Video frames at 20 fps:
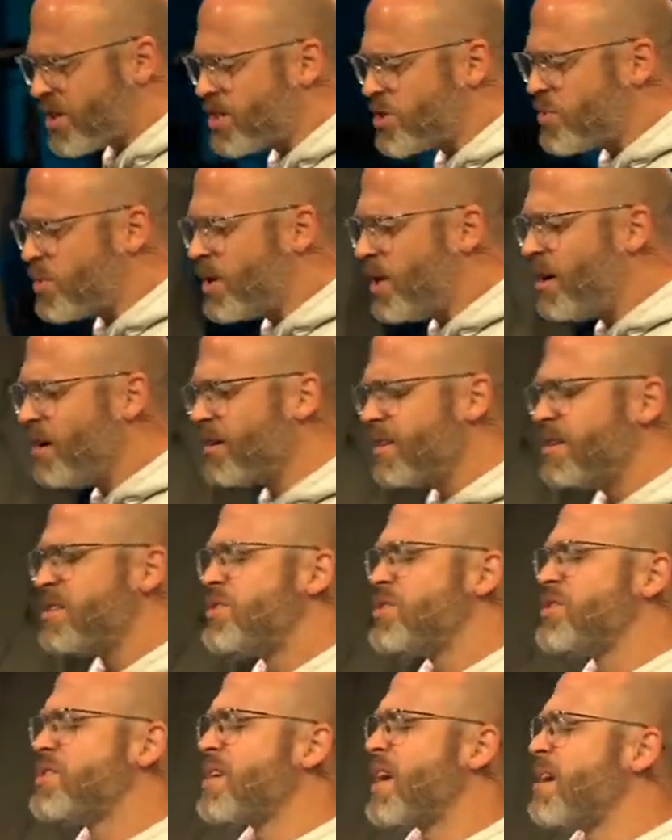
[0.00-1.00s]
church, we're all
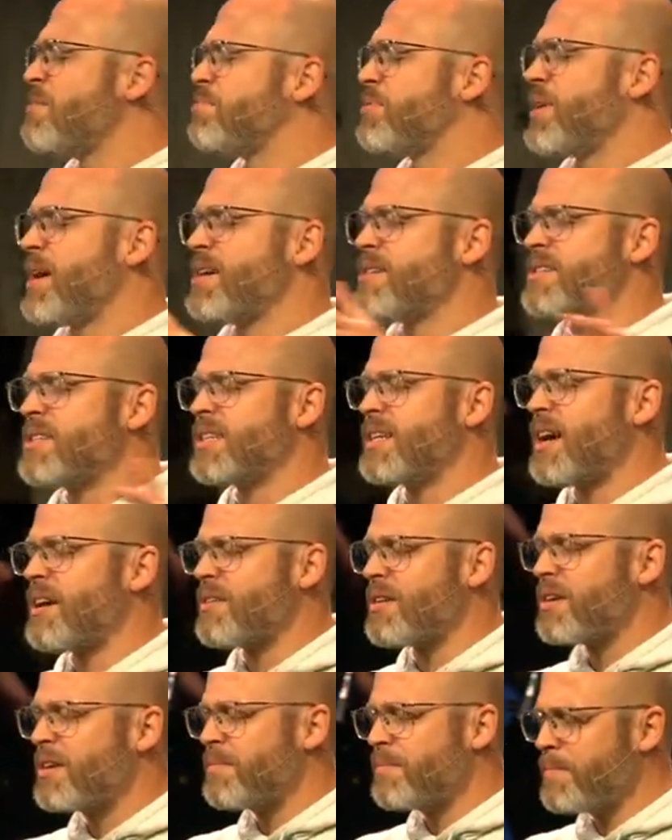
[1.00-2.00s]
gonna just say a prayer
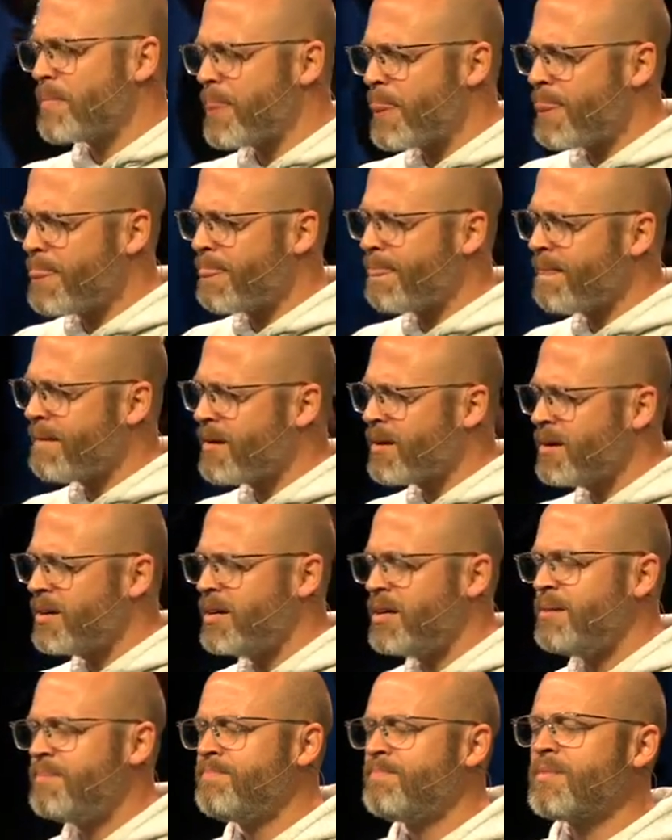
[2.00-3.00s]
together.
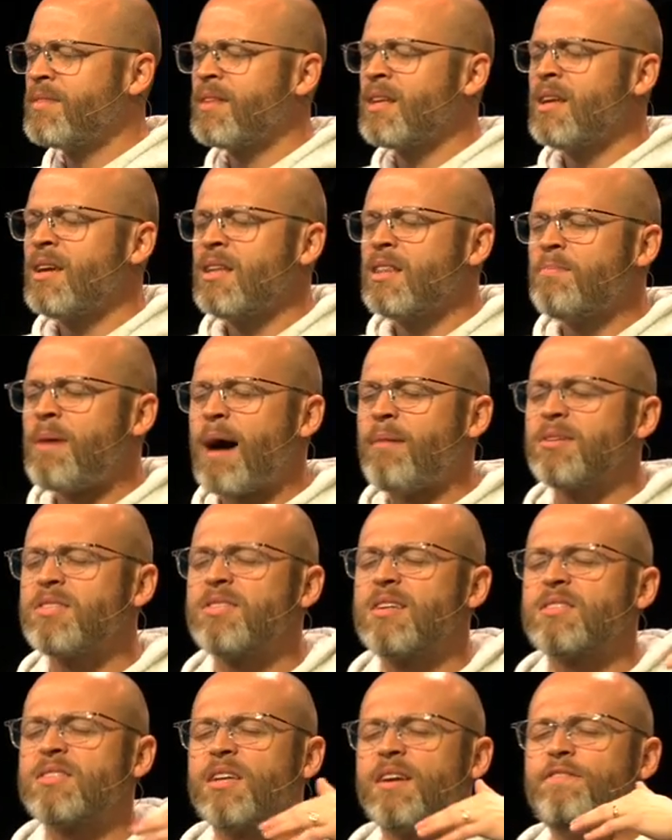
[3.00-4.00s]
The
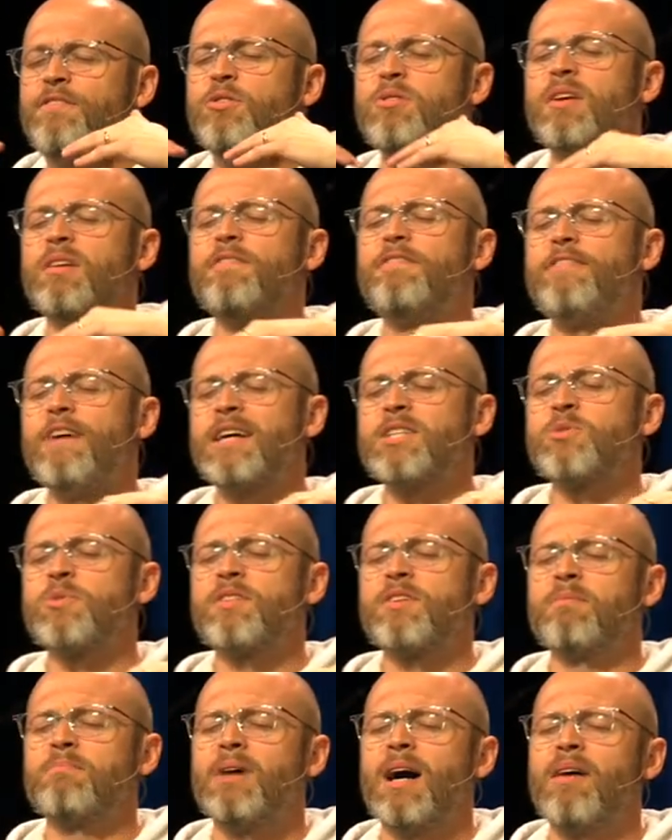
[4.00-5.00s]
Bible says that if you
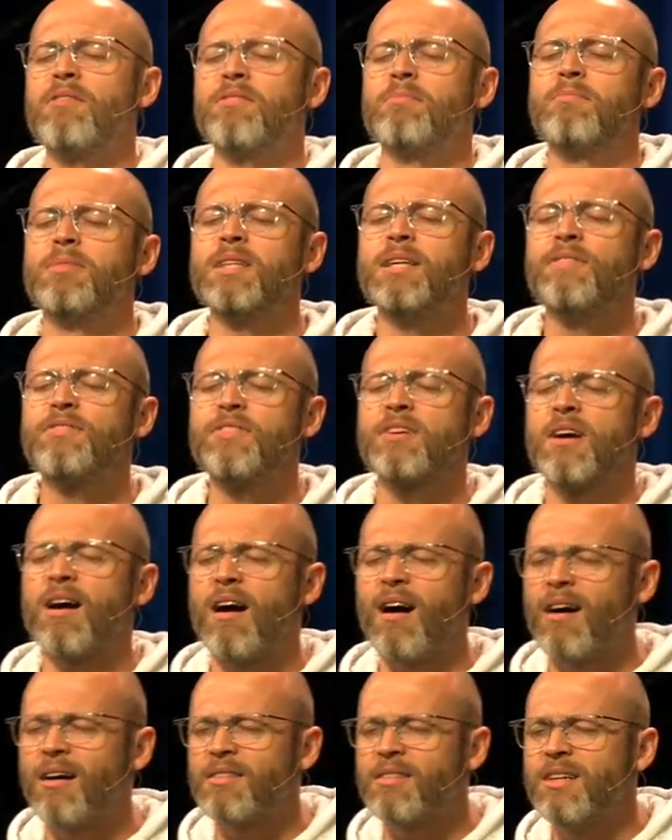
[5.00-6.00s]
confess with your mouth and believe with
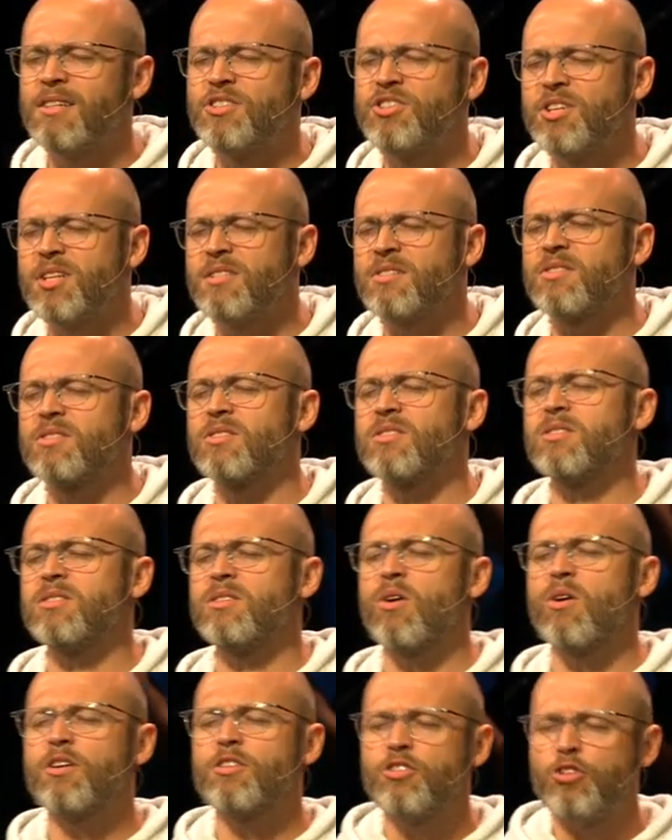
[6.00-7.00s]
your heart that Jesus is
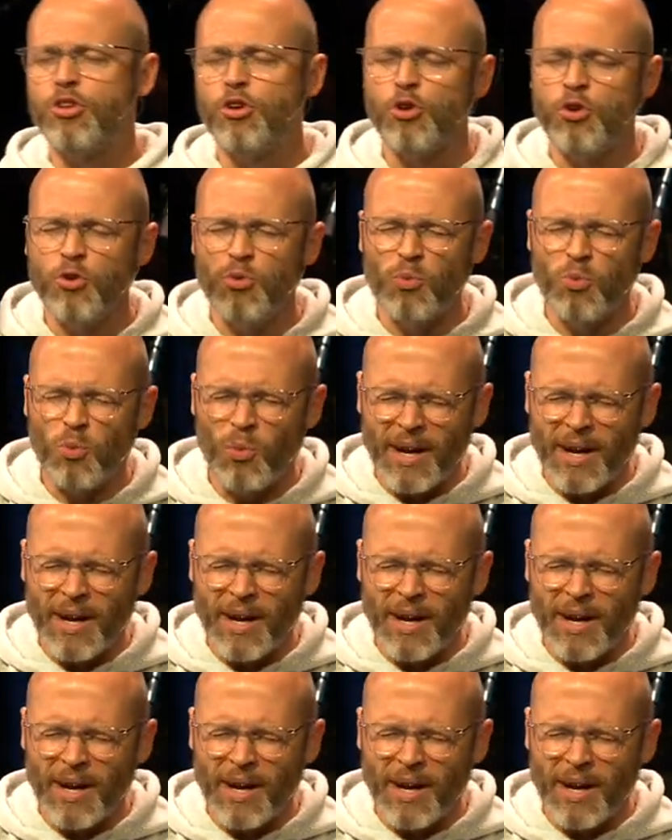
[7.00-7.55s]
Lord, you